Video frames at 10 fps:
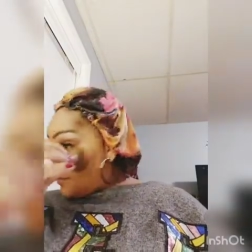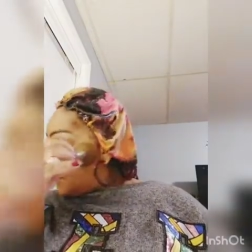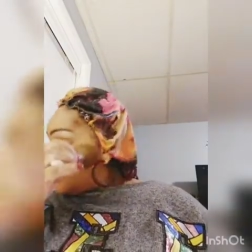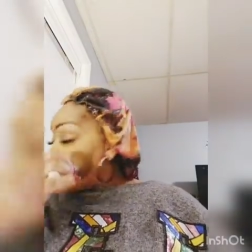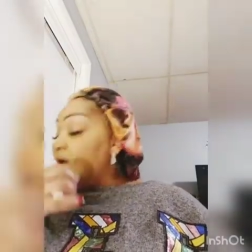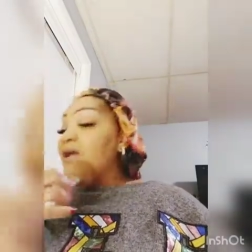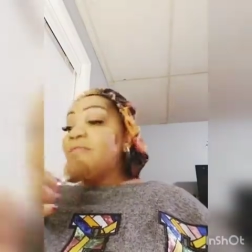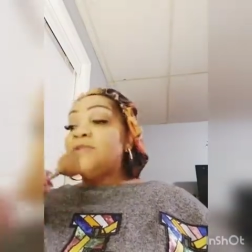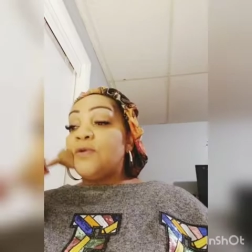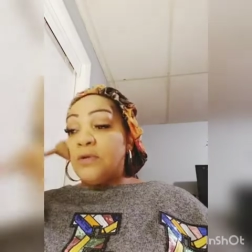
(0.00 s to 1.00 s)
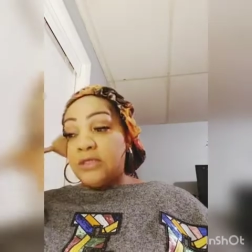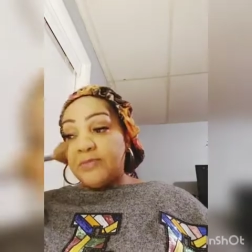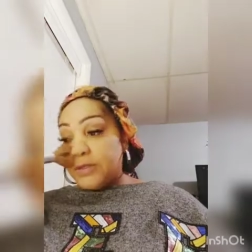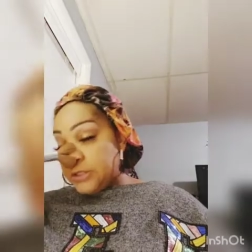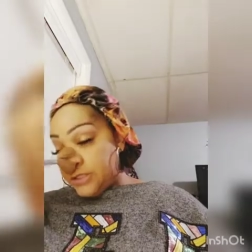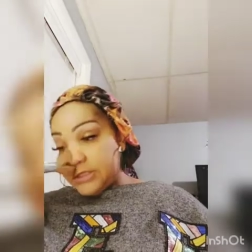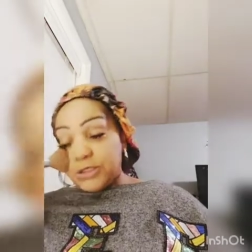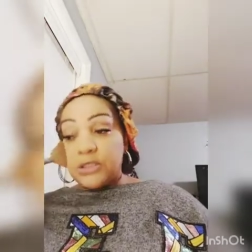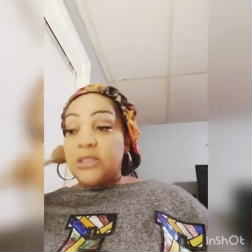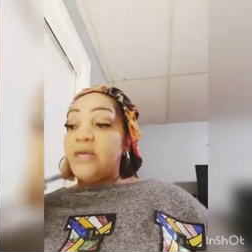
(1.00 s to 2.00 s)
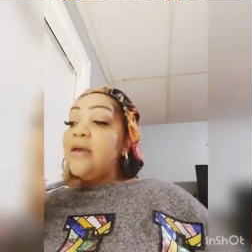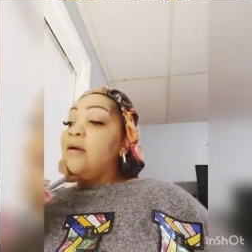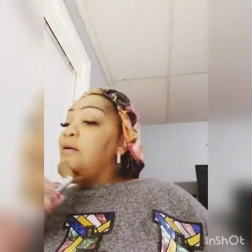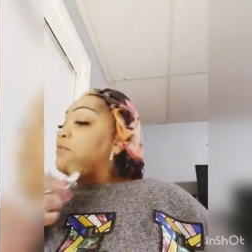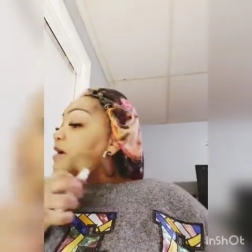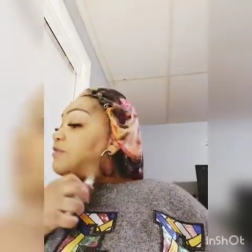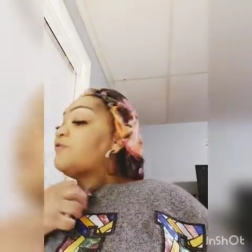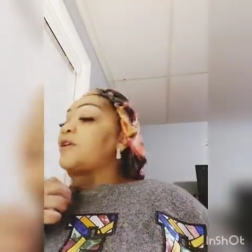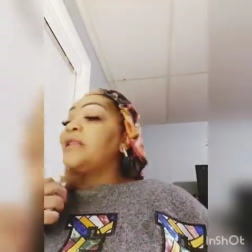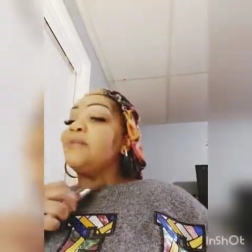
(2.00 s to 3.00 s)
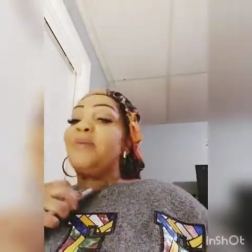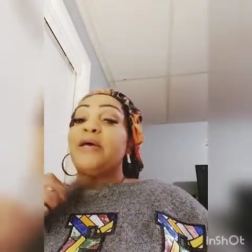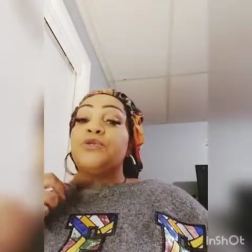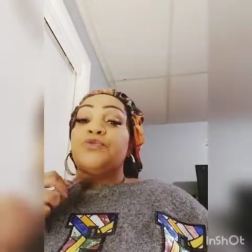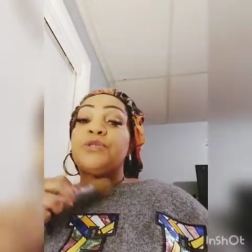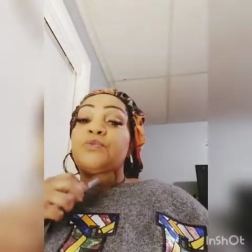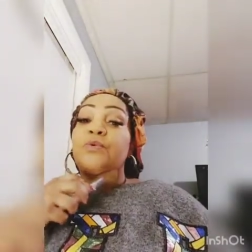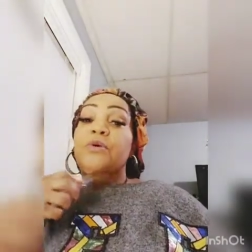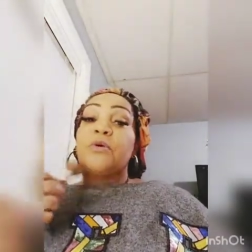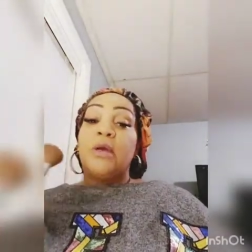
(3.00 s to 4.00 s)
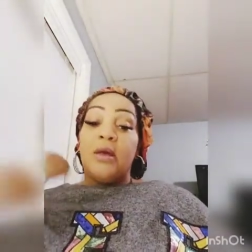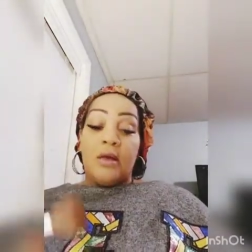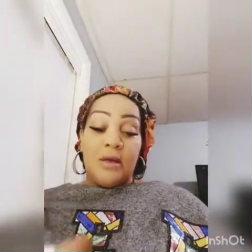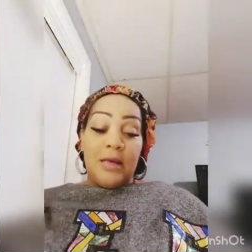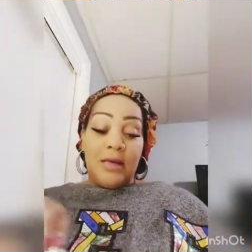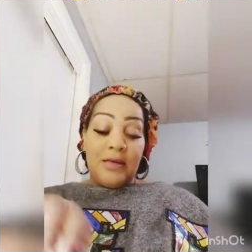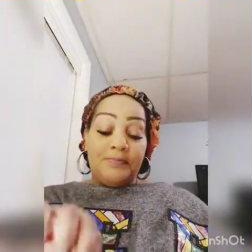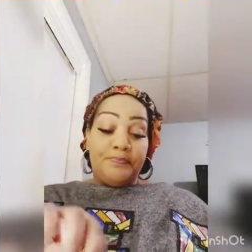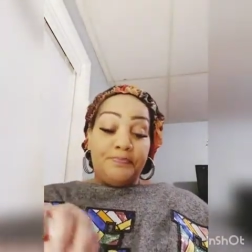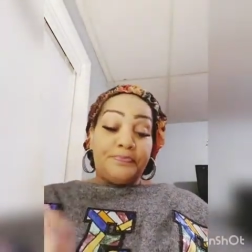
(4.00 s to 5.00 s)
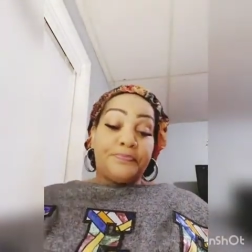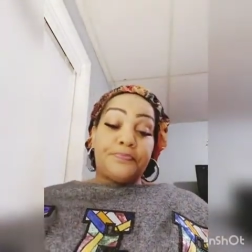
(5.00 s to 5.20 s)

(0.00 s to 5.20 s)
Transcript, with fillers: there were times, or especially initially, where I felt like boundaries were um,